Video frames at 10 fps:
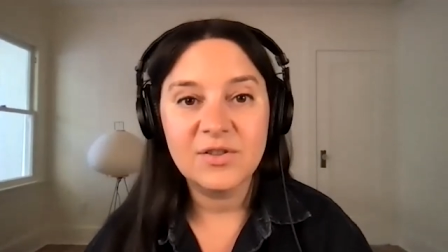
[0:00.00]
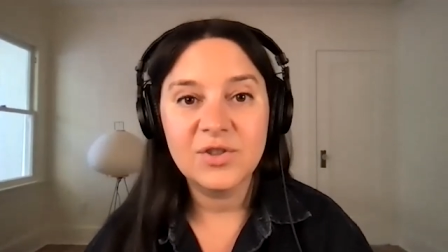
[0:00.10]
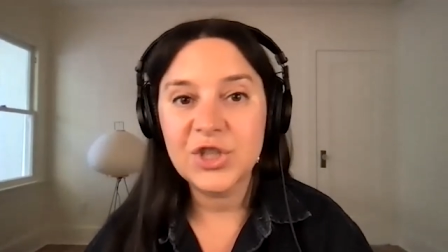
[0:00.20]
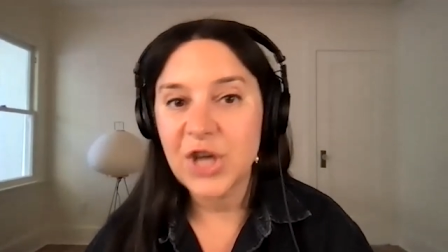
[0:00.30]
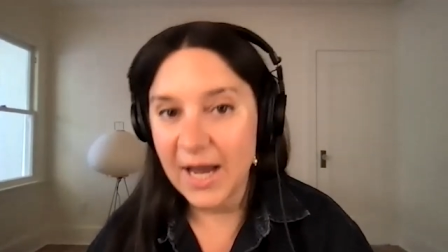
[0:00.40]

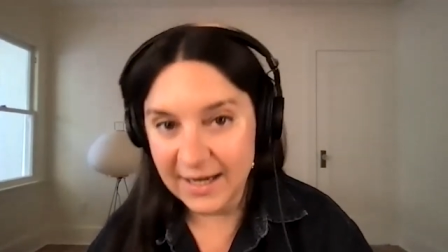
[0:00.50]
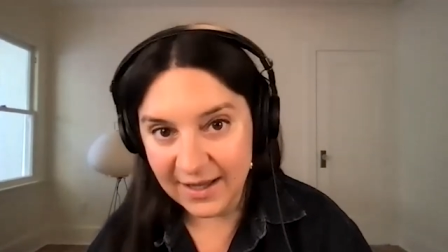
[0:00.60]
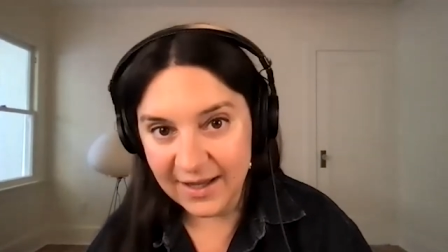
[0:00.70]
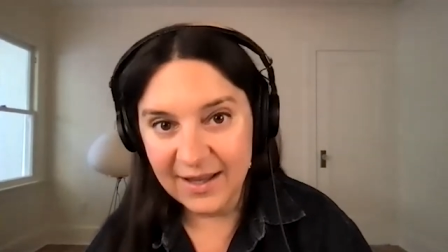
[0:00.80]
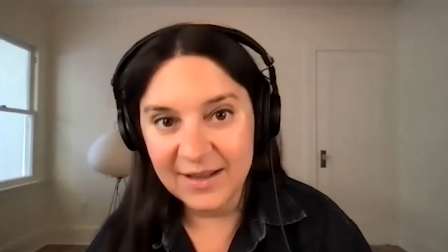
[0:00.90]

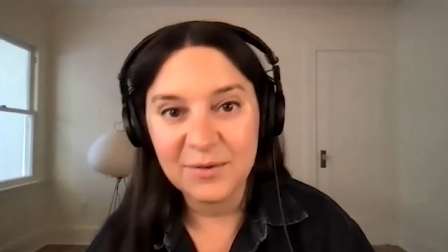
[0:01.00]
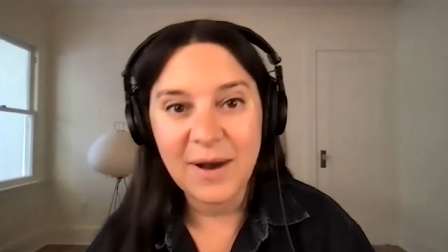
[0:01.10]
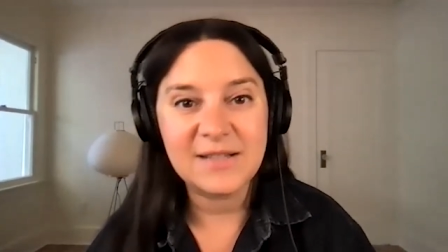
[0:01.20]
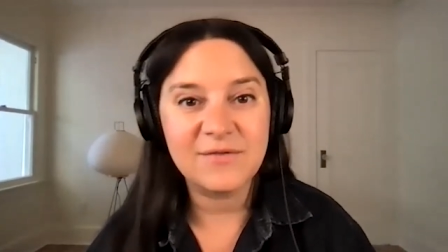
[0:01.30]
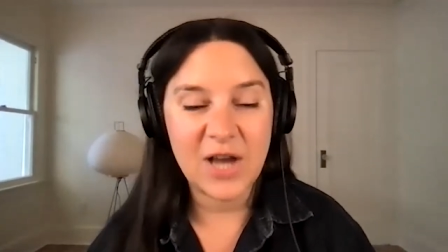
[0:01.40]
China and the
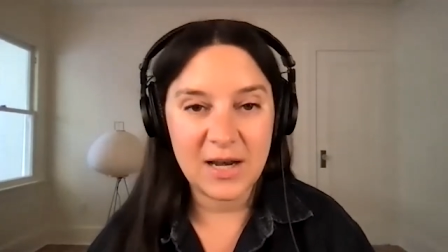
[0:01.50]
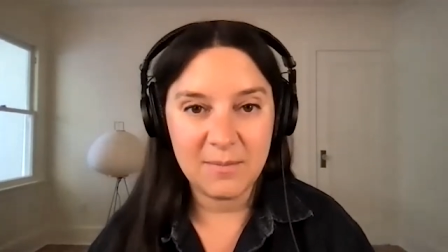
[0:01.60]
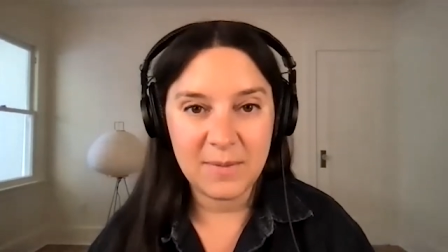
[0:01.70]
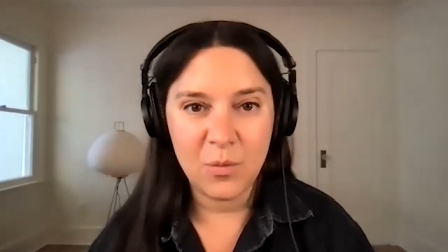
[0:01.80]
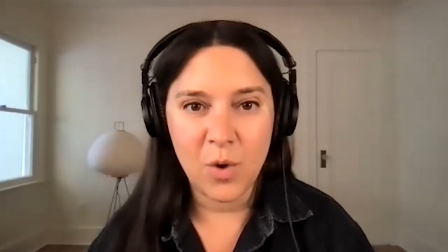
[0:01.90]
rise of China being